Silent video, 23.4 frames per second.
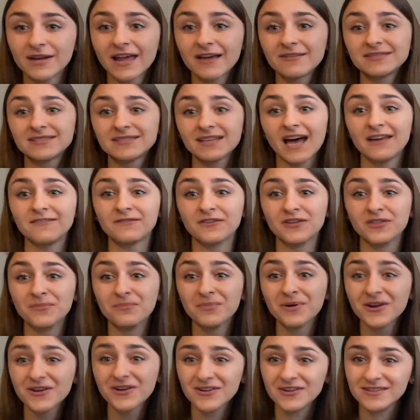outside for the
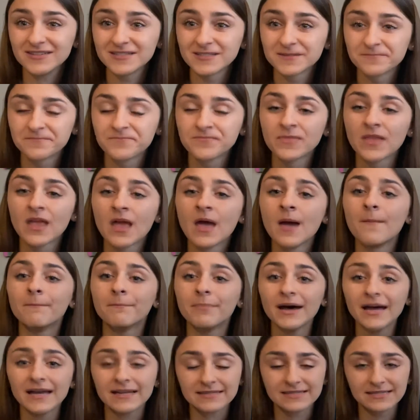birds.
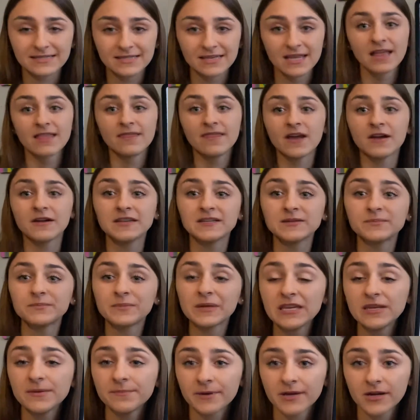But there is
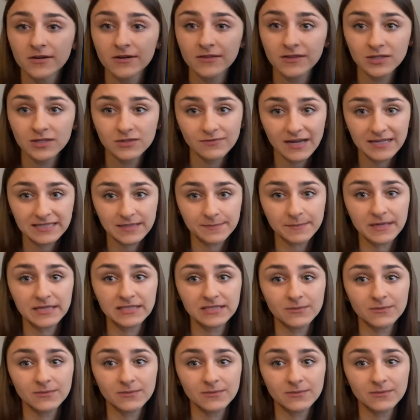peanut butter in this recipe,